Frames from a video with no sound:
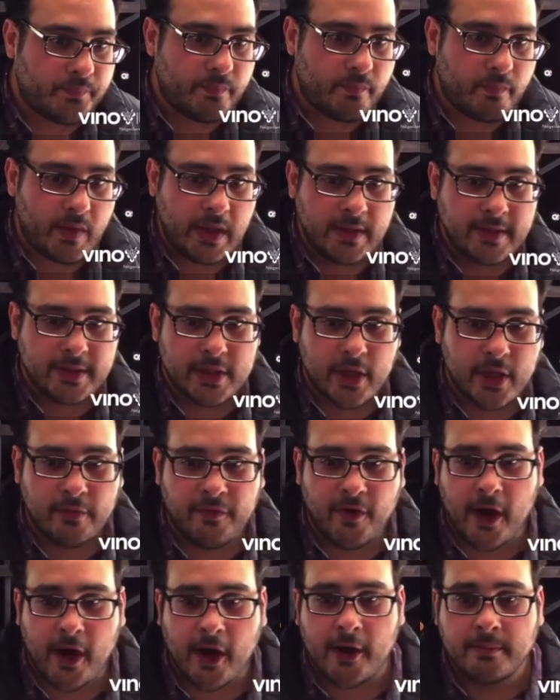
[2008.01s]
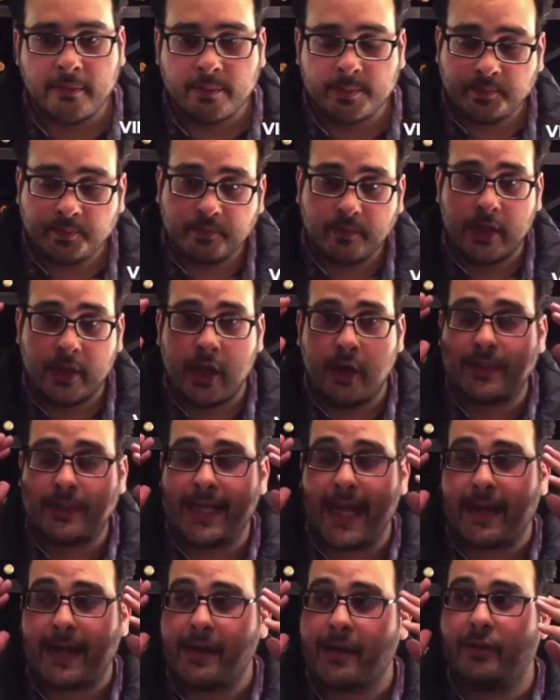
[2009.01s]
So far, no
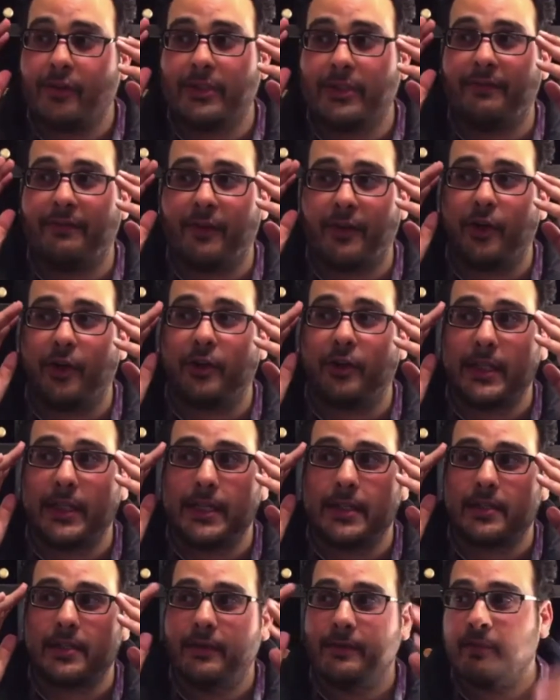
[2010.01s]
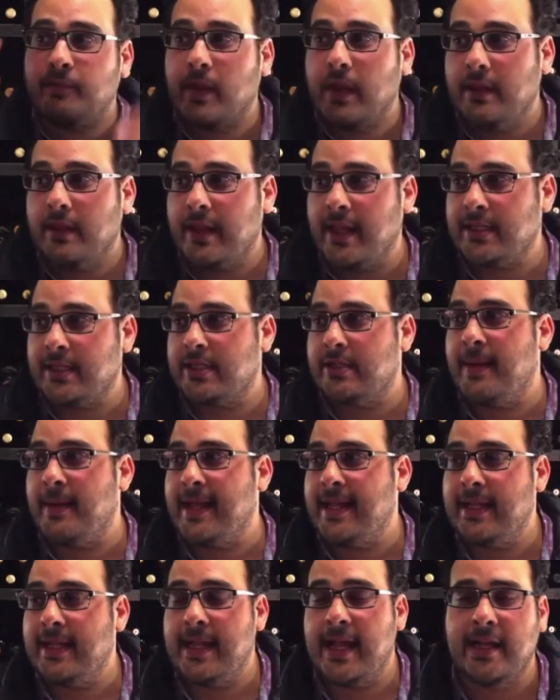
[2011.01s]
technical difficulties thanks to my
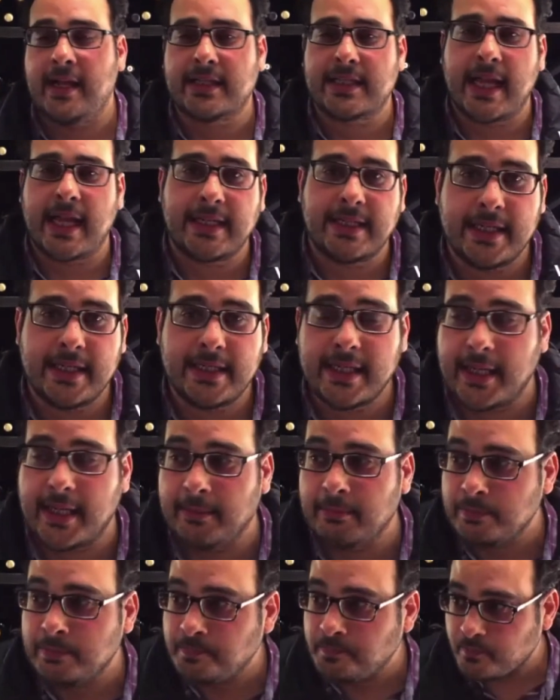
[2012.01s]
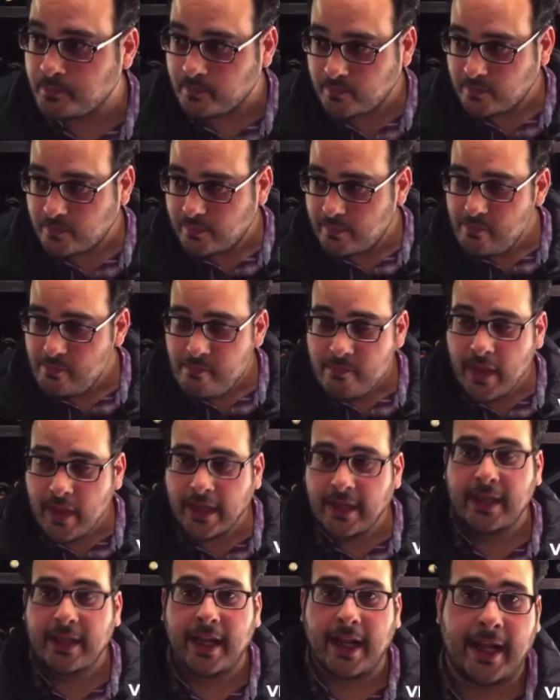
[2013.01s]
in house IT team.
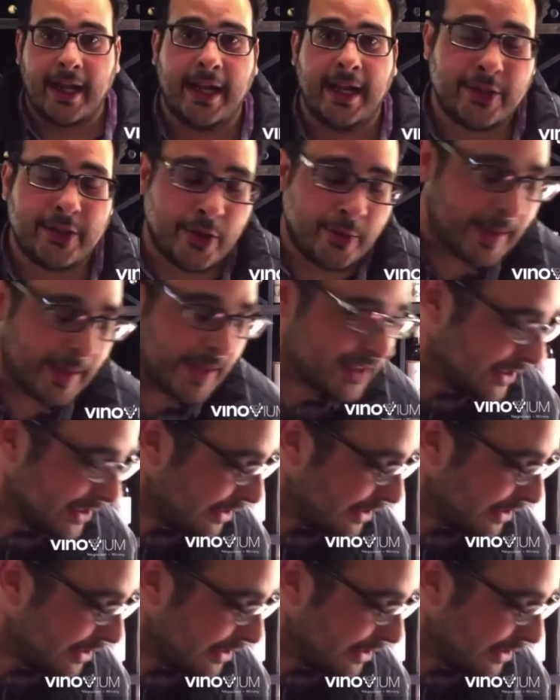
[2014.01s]
And I told myself